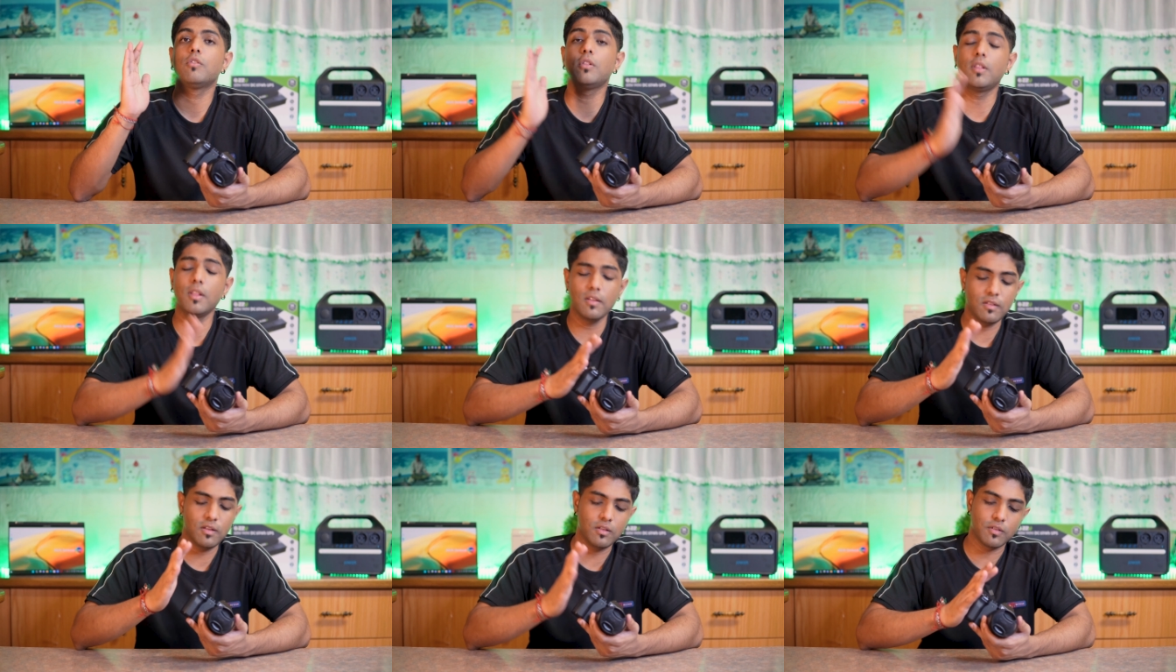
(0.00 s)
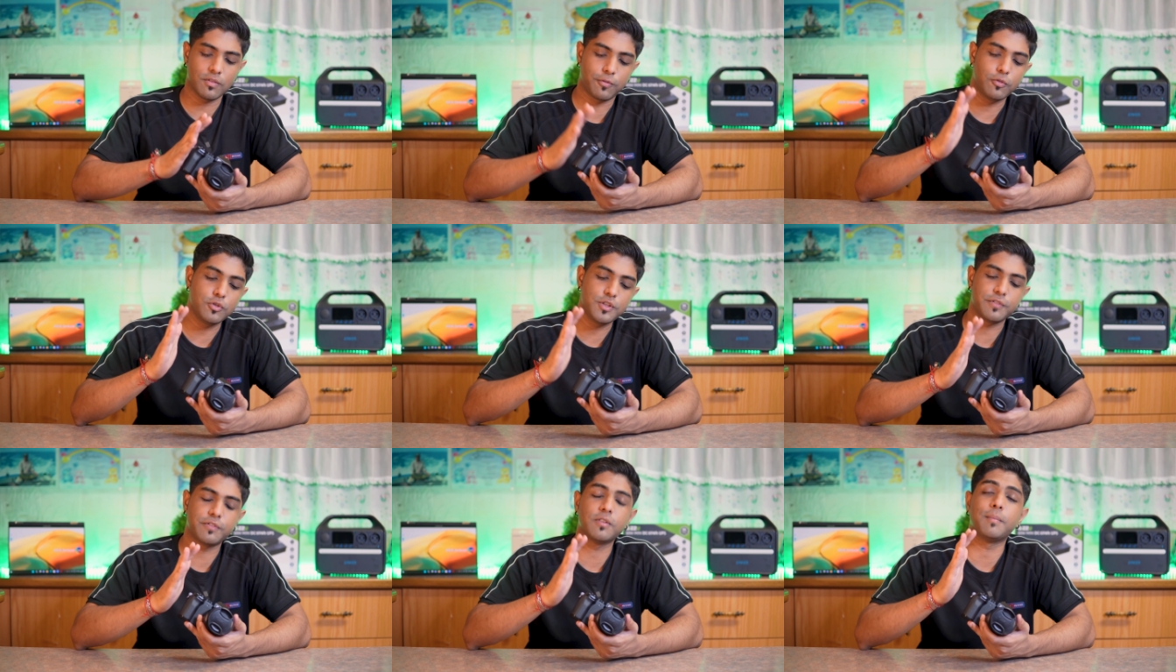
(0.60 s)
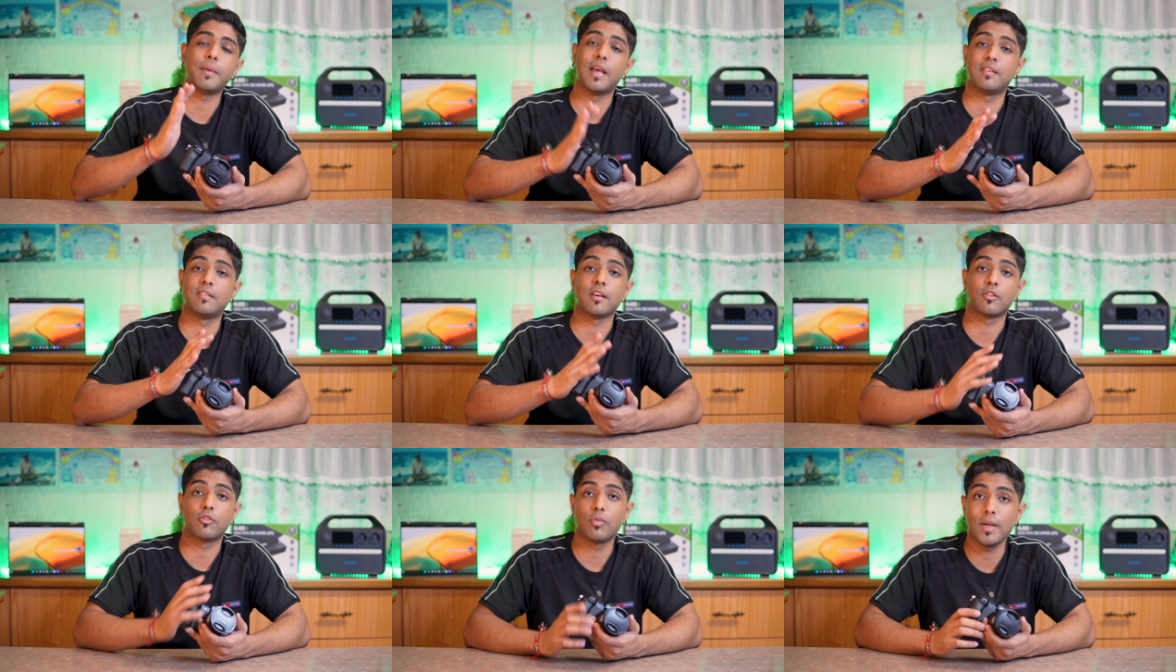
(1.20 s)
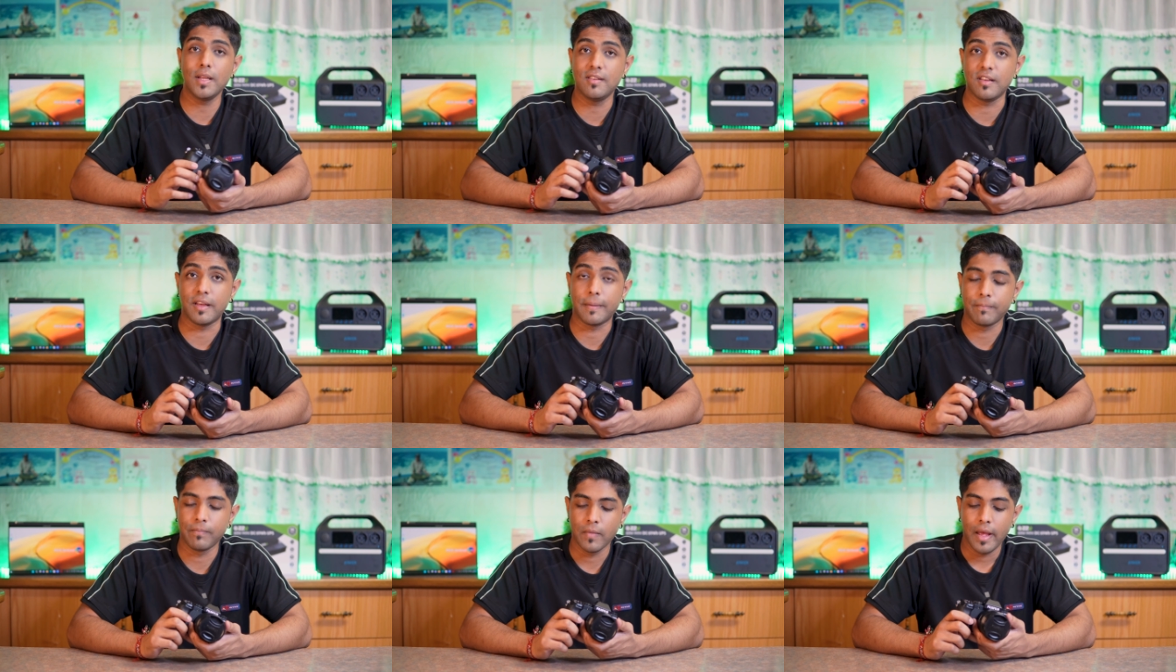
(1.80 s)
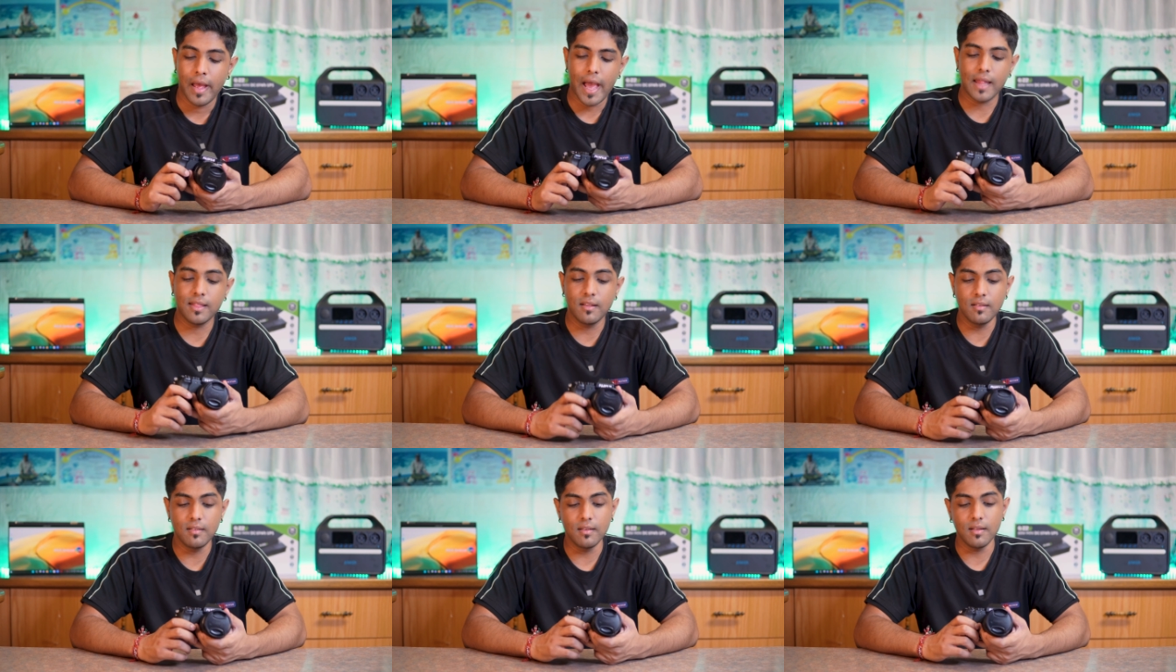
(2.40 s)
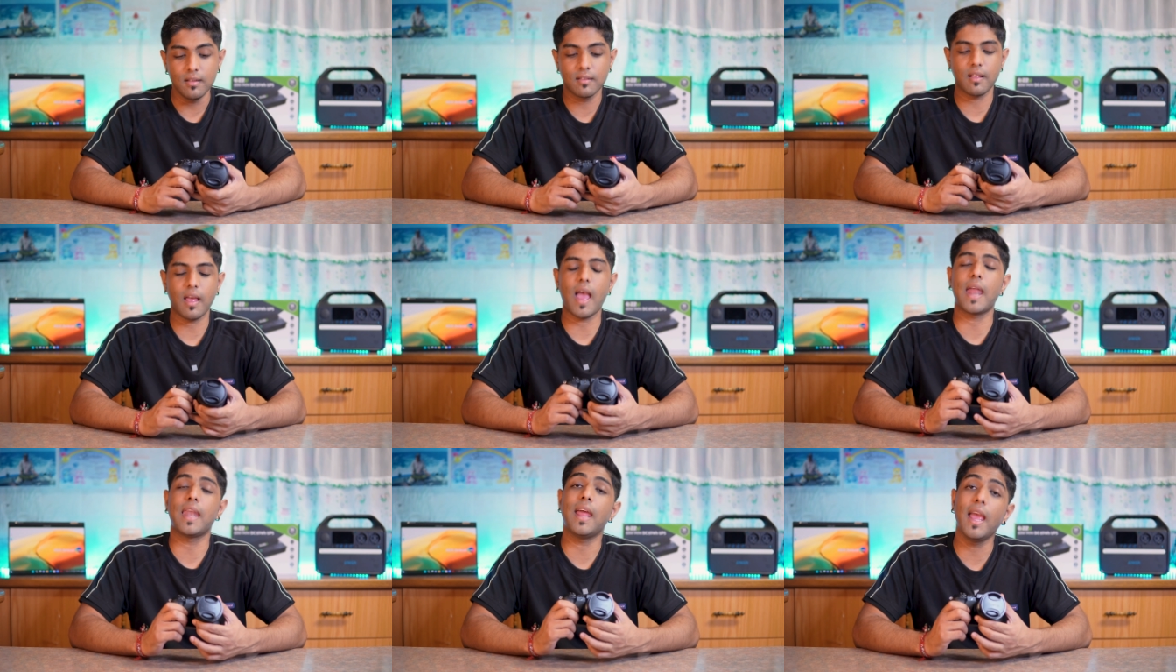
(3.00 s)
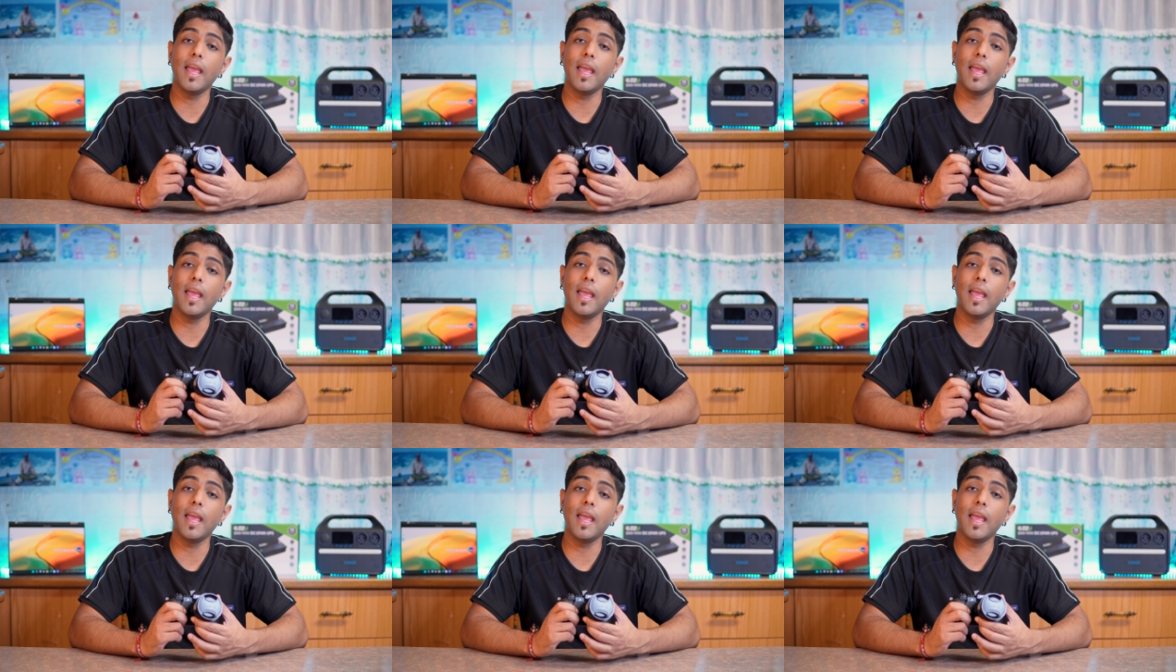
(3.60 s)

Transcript: So this is the Fujifilm SX20 and this is an